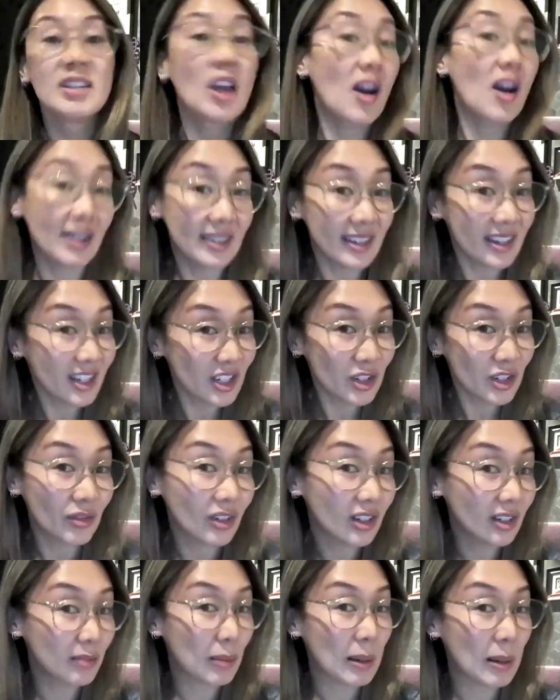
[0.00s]
the highly
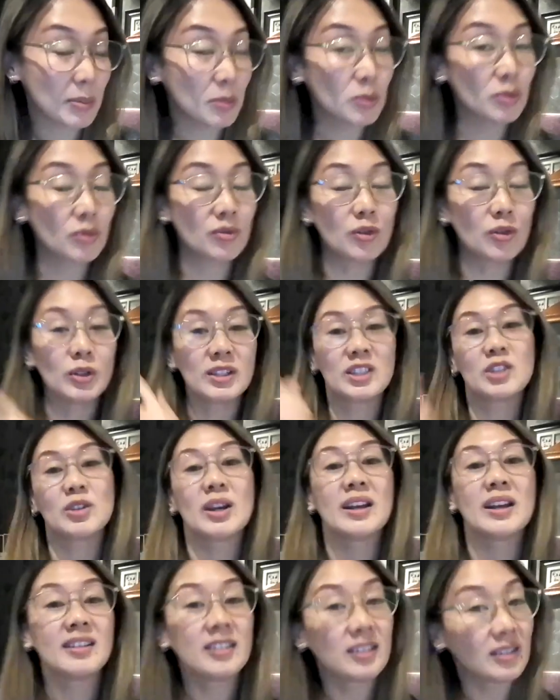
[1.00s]
extroverted people fall
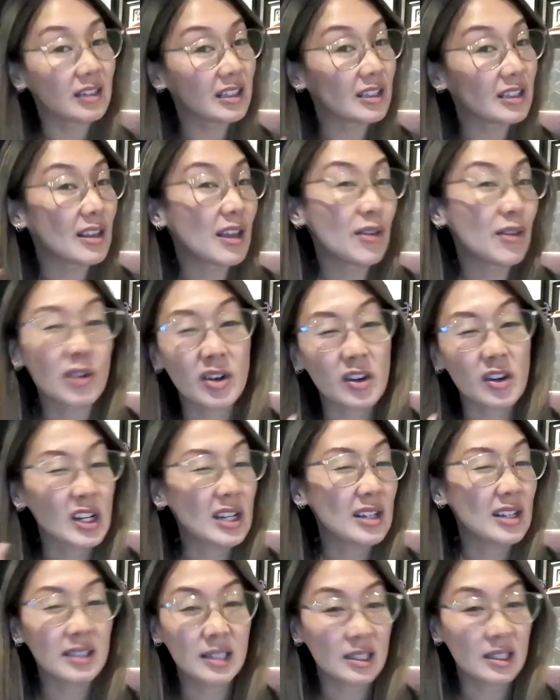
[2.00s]
into. And it, they're
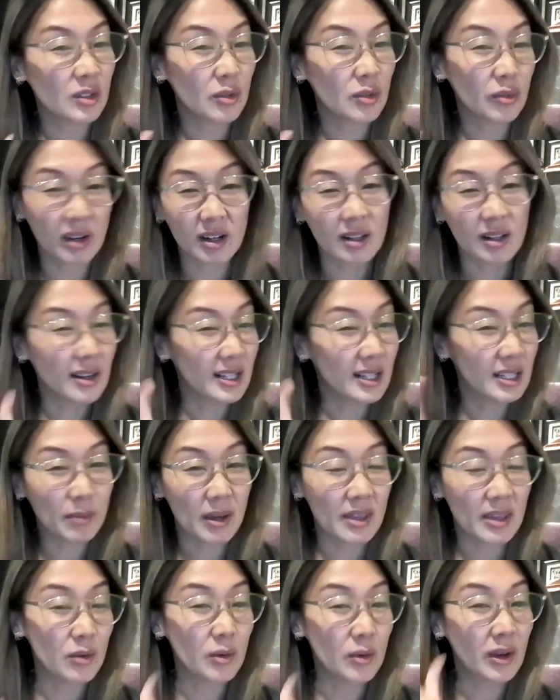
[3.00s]
very easy to recognize,
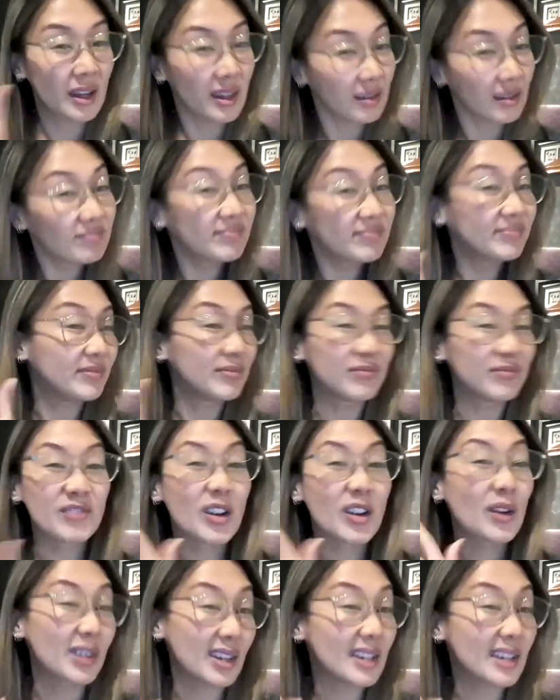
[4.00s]
by the way
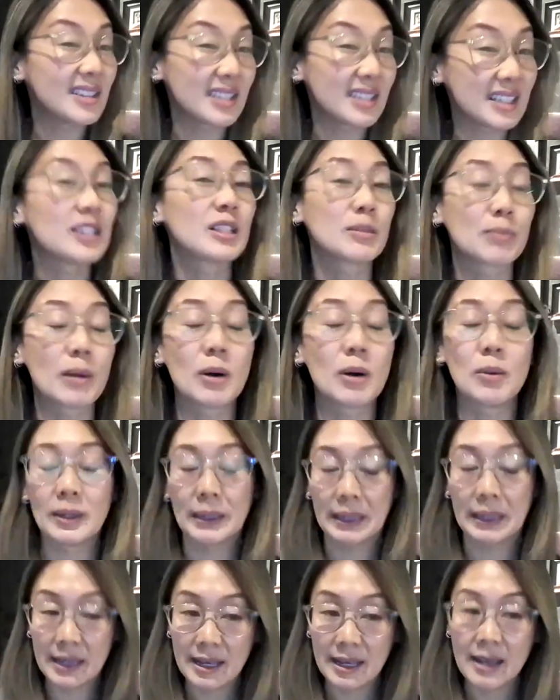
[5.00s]
very easy to spot
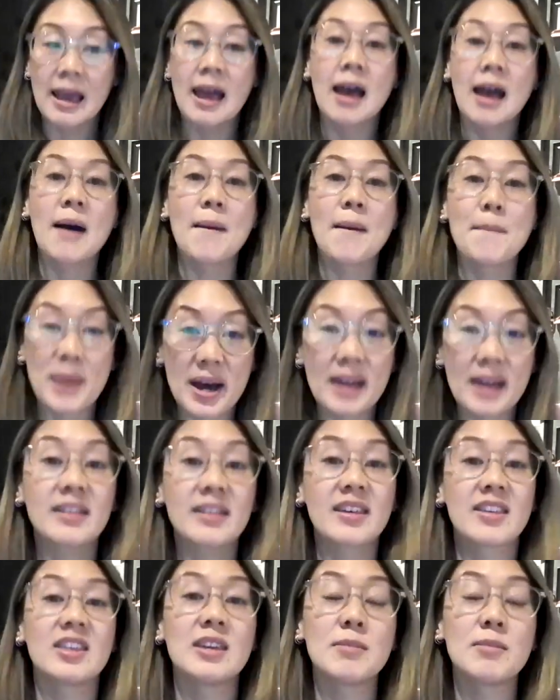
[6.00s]
one.
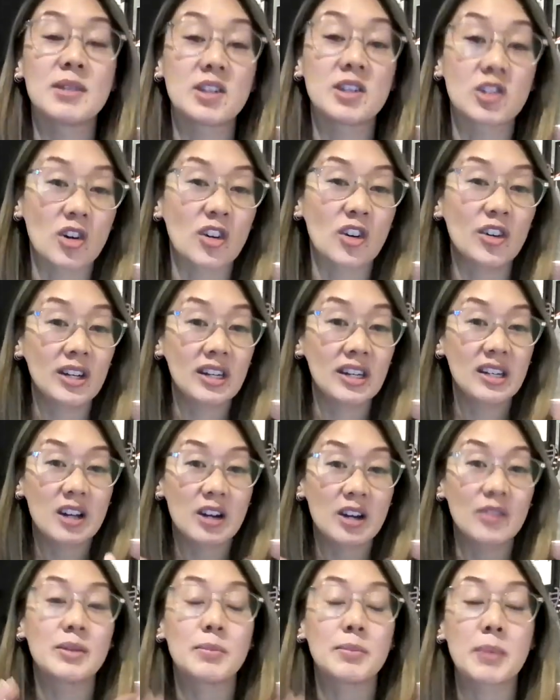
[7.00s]
But the
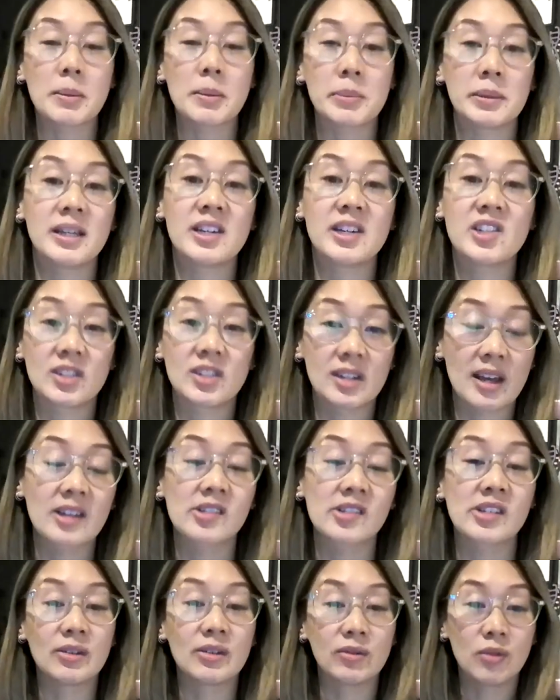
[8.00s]
majority of the population
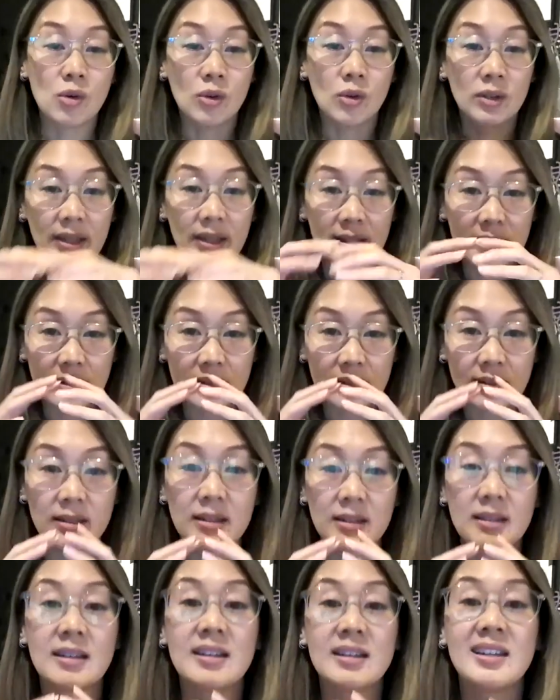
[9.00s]
actually fall
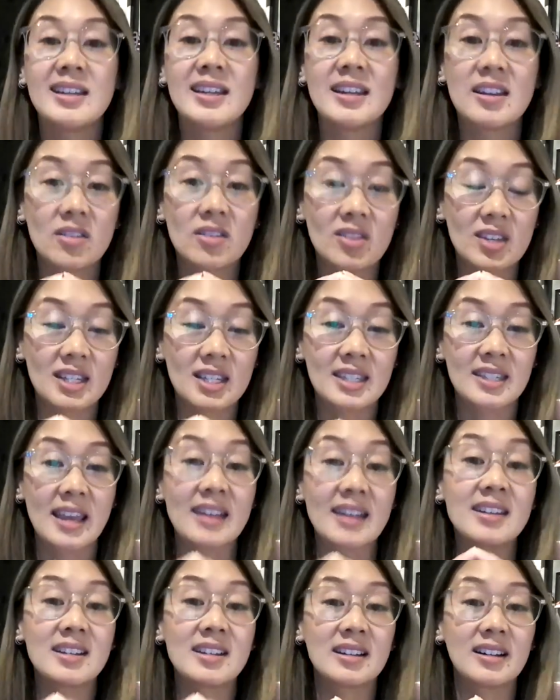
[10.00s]
near the
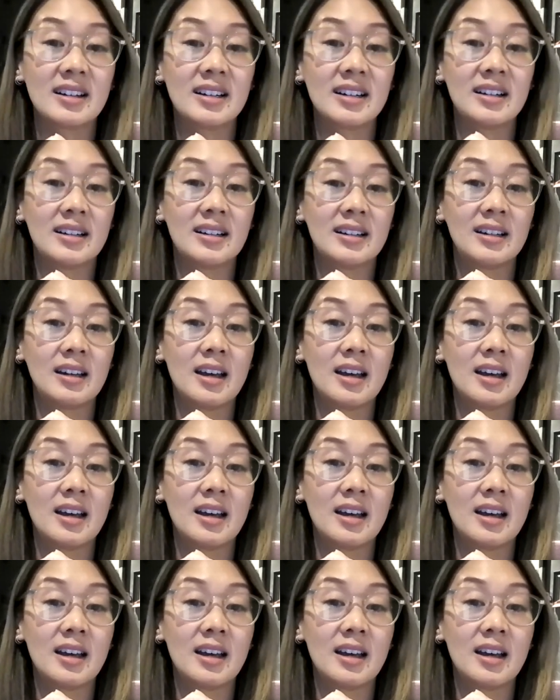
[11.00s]
center.